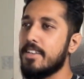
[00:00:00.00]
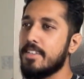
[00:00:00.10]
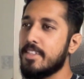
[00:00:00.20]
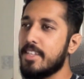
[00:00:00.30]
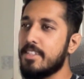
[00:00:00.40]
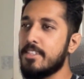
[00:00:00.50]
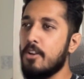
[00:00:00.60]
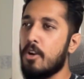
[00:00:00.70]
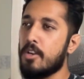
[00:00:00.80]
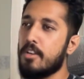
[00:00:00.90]
this is
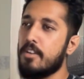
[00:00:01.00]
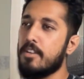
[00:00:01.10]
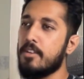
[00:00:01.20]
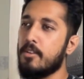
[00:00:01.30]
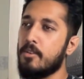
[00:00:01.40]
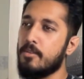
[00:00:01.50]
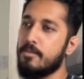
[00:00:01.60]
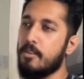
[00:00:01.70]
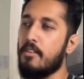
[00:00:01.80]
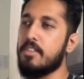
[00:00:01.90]
not,
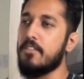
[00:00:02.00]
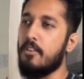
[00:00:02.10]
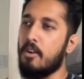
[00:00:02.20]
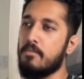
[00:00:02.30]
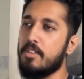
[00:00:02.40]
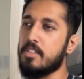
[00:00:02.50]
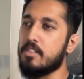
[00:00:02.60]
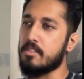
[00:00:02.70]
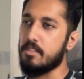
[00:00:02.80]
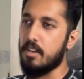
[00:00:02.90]
of the form
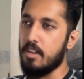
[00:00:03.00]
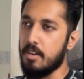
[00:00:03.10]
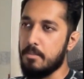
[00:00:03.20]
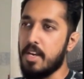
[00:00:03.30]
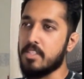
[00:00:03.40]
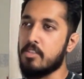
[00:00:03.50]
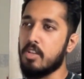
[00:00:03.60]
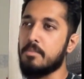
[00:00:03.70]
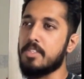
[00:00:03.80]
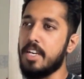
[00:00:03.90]
which Master's
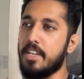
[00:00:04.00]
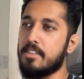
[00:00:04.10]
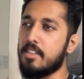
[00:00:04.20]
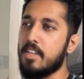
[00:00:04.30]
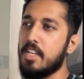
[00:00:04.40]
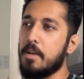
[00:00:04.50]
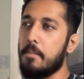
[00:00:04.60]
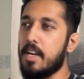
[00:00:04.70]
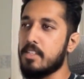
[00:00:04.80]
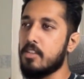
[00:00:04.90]
theorem states.
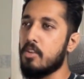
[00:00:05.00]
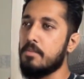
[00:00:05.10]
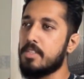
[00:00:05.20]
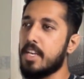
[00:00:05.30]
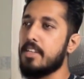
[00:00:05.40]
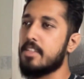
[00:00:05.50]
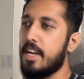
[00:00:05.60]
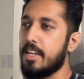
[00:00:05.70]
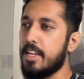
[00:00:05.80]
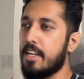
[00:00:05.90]
Master's theorem states
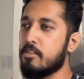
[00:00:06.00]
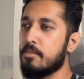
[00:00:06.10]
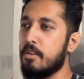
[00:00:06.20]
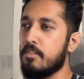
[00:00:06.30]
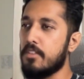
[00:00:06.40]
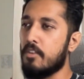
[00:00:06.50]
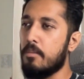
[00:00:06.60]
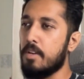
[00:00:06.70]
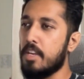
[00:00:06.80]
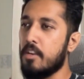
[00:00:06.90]
that it has to be of the
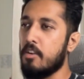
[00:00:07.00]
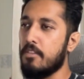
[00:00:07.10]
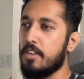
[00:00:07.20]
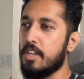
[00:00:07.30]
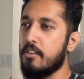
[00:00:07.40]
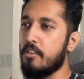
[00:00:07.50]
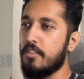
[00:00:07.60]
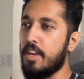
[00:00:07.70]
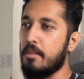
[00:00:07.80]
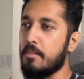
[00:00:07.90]
form a of t of
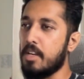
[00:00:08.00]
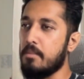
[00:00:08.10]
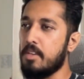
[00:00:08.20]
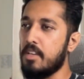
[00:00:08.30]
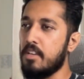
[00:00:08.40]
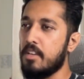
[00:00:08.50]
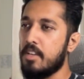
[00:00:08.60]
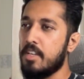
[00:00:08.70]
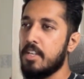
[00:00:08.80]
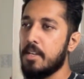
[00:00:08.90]
n by b
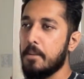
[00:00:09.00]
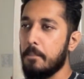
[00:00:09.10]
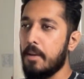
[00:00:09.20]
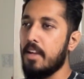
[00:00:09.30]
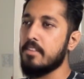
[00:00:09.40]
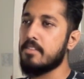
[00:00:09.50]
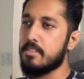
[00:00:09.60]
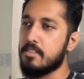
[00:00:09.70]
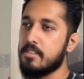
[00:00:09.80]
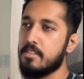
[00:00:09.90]
plus
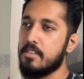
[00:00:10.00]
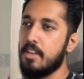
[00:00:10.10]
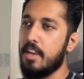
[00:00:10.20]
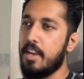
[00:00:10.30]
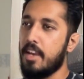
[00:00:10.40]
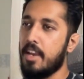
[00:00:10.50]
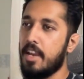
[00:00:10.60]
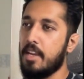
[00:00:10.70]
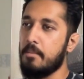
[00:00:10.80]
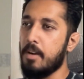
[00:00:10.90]

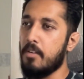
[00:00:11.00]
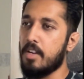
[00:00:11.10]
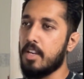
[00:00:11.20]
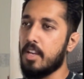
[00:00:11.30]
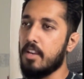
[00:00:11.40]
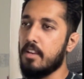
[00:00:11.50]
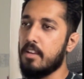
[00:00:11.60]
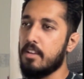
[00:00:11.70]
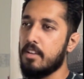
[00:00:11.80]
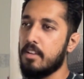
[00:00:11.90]
n power k,
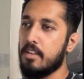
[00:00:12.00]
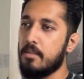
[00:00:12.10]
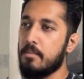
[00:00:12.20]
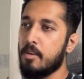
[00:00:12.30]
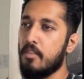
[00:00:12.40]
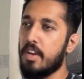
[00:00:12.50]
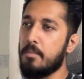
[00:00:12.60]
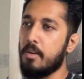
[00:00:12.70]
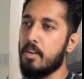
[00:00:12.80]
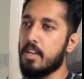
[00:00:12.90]
big of n
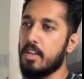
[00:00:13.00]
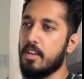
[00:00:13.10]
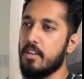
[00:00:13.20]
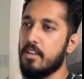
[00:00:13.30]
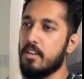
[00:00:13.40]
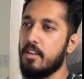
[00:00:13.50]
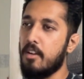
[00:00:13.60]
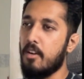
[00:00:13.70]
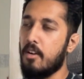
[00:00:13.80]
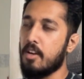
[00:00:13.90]
power k,
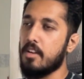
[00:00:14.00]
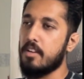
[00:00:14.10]
log